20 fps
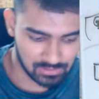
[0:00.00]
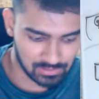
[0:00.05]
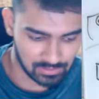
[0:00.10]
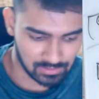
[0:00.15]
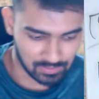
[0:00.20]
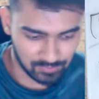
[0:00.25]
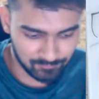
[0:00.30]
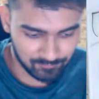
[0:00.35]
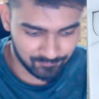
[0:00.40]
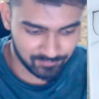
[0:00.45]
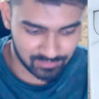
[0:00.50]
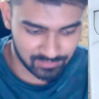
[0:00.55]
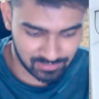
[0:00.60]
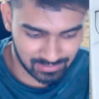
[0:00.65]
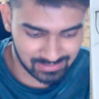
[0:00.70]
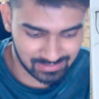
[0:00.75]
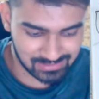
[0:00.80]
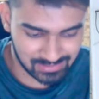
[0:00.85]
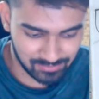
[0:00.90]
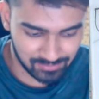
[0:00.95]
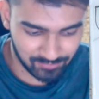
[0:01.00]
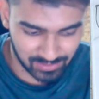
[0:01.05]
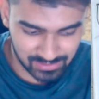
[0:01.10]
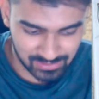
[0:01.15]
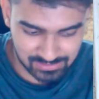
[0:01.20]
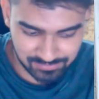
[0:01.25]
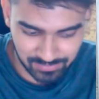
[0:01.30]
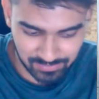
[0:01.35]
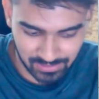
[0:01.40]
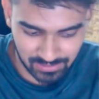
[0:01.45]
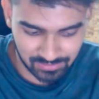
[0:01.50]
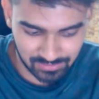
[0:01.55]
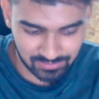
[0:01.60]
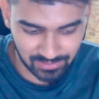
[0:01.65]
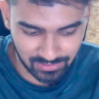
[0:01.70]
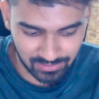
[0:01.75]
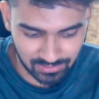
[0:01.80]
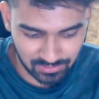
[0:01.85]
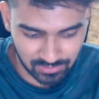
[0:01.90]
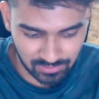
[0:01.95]
If let's say y is bigger,
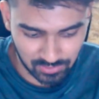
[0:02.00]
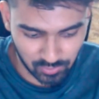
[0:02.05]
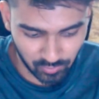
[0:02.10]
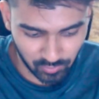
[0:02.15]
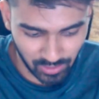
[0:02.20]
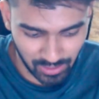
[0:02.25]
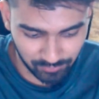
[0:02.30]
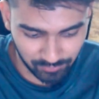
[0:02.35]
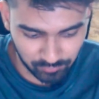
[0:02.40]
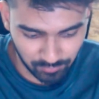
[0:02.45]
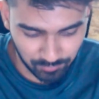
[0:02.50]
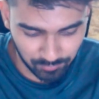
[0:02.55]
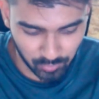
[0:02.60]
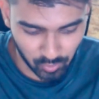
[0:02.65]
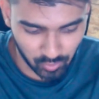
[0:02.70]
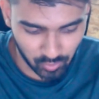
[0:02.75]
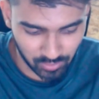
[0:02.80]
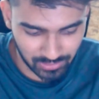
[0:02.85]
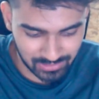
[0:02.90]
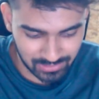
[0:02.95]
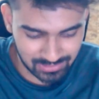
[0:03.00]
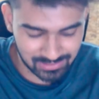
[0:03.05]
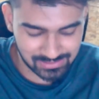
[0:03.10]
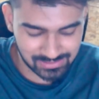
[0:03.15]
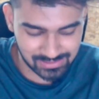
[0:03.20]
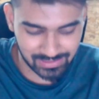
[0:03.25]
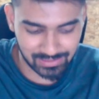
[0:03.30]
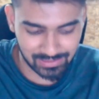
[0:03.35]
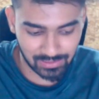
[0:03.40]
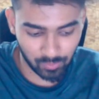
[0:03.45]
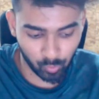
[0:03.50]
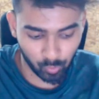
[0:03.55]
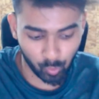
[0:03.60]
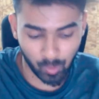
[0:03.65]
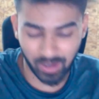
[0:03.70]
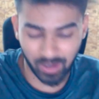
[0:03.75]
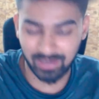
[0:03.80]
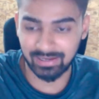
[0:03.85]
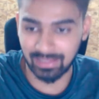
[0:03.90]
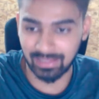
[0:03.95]
then you have to blow in the center
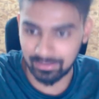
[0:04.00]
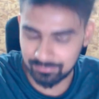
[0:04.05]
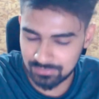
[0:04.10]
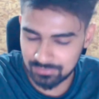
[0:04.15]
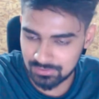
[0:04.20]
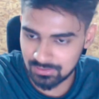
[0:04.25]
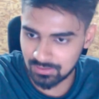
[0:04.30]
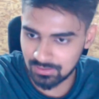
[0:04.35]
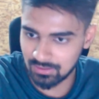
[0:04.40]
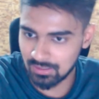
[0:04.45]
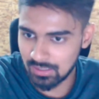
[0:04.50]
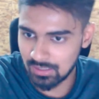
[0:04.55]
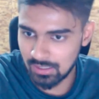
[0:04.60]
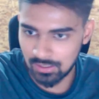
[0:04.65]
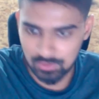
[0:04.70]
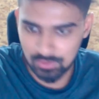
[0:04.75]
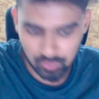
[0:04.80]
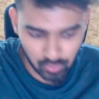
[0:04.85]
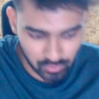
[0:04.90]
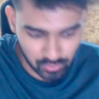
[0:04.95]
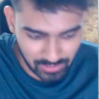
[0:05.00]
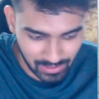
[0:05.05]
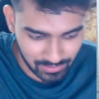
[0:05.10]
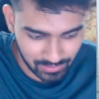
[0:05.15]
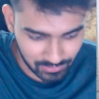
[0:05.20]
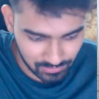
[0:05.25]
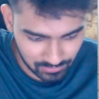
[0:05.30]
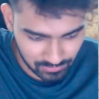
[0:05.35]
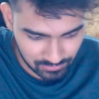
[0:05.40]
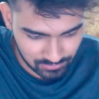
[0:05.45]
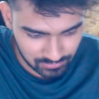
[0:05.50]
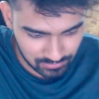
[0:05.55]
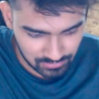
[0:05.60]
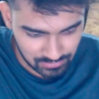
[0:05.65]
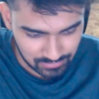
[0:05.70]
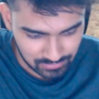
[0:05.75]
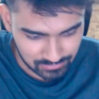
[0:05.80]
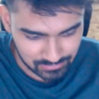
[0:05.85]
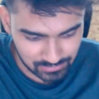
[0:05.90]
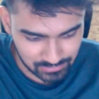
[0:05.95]
y times, so that
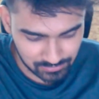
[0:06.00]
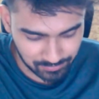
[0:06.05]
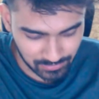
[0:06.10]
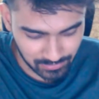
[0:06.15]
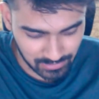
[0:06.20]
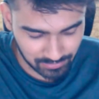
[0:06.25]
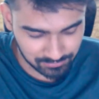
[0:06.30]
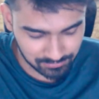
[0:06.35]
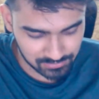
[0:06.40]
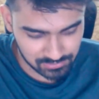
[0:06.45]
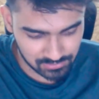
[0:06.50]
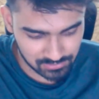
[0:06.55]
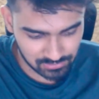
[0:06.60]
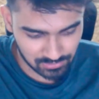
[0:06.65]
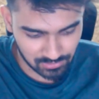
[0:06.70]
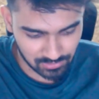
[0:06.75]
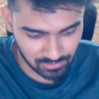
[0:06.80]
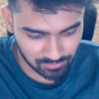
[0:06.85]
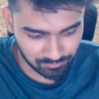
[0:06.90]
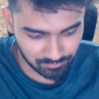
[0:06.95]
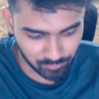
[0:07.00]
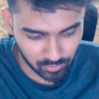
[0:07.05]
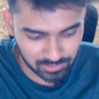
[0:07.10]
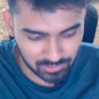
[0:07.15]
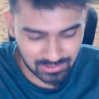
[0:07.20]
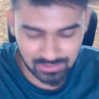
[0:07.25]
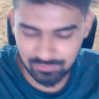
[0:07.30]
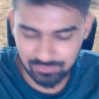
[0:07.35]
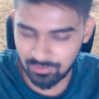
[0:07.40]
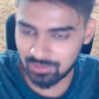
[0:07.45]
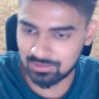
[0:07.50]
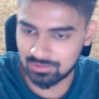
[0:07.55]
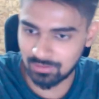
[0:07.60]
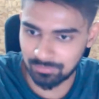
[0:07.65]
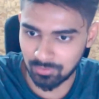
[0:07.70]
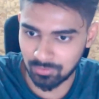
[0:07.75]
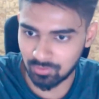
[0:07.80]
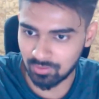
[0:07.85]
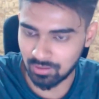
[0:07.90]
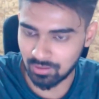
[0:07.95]
this becomes both these walls are
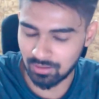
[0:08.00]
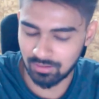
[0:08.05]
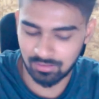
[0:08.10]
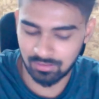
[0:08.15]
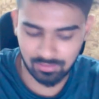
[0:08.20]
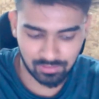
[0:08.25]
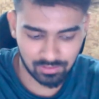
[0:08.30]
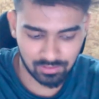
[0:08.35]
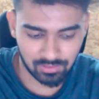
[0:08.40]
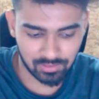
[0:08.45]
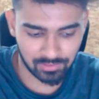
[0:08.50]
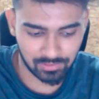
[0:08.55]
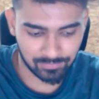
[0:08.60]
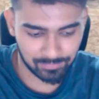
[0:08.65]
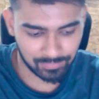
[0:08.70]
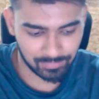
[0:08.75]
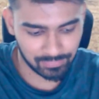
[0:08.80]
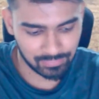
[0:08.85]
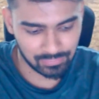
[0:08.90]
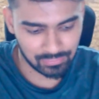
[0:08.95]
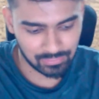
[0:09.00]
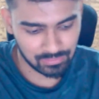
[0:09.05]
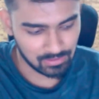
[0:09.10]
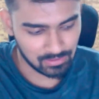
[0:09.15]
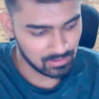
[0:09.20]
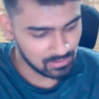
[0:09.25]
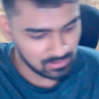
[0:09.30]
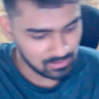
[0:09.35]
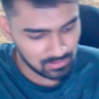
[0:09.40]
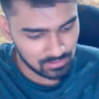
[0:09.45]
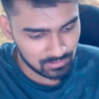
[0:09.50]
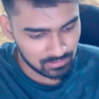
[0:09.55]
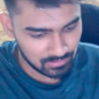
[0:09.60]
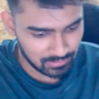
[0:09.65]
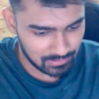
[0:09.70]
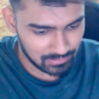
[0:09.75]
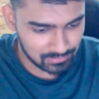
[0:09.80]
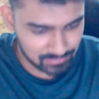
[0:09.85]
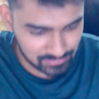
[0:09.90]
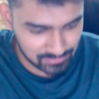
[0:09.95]
broken. Okay,
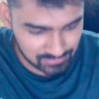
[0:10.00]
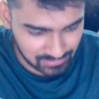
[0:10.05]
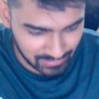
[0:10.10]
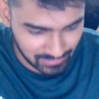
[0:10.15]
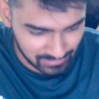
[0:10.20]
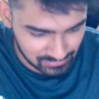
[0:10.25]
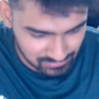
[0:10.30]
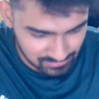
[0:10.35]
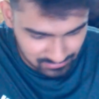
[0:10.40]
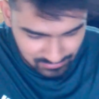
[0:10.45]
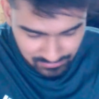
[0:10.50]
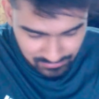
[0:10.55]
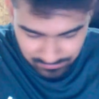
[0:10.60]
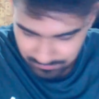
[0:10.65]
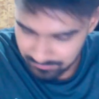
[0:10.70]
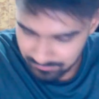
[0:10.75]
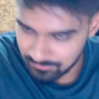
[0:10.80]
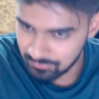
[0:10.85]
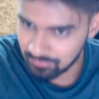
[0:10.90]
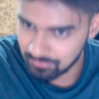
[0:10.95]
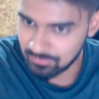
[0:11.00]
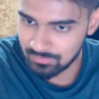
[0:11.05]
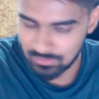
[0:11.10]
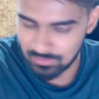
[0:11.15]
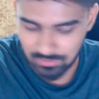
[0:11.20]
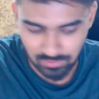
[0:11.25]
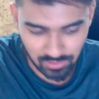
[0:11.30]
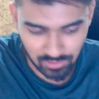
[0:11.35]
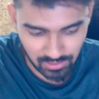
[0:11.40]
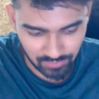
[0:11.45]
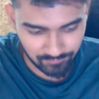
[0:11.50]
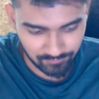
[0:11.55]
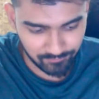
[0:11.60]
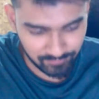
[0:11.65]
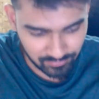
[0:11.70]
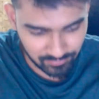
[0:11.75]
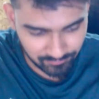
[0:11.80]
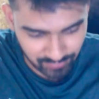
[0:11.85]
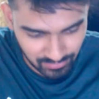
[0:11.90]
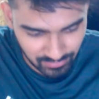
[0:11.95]
in this case, okay,
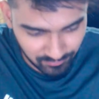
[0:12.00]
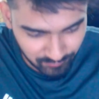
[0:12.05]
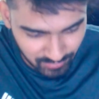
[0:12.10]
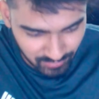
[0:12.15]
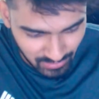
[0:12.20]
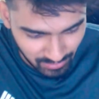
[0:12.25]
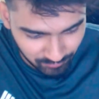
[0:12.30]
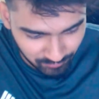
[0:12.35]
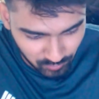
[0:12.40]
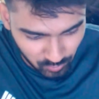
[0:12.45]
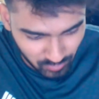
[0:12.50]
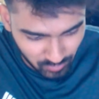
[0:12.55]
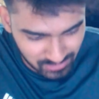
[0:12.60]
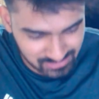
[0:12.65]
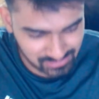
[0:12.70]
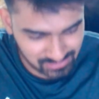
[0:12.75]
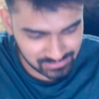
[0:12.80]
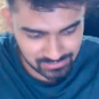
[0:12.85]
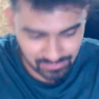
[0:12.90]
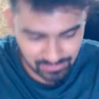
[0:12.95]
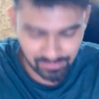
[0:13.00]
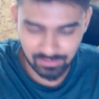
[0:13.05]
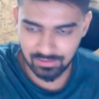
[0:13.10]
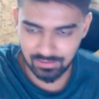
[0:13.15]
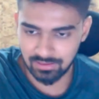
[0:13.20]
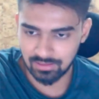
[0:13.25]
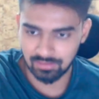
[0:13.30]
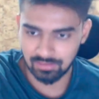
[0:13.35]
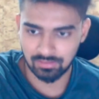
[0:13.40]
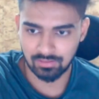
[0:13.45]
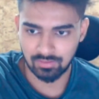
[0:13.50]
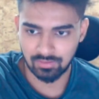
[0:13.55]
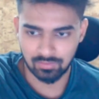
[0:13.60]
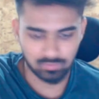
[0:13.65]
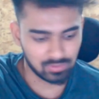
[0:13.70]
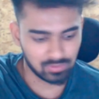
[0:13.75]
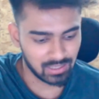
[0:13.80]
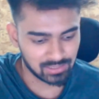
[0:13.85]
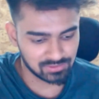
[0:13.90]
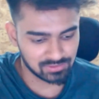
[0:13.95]
when we have two adjacent,
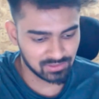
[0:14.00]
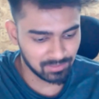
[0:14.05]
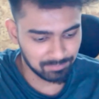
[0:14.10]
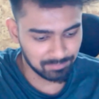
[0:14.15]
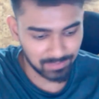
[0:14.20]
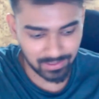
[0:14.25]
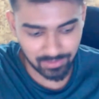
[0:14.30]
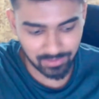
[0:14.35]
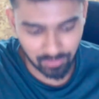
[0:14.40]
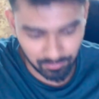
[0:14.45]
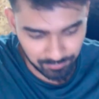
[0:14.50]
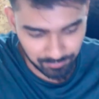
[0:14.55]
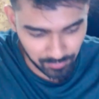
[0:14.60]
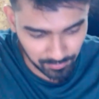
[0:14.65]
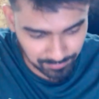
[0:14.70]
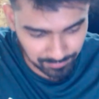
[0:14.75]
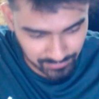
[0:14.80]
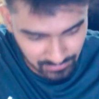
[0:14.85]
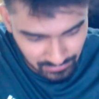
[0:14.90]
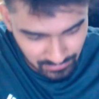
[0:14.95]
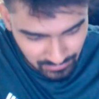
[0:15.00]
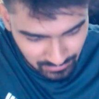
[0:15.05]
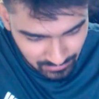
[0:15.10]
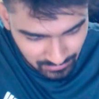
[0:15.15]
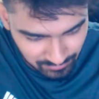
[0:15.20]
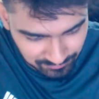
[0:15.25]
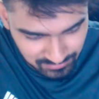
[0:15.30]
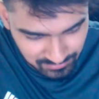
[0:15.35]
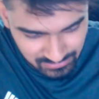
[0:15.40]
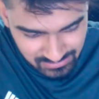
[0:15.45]
we'll actually apply a property here. If this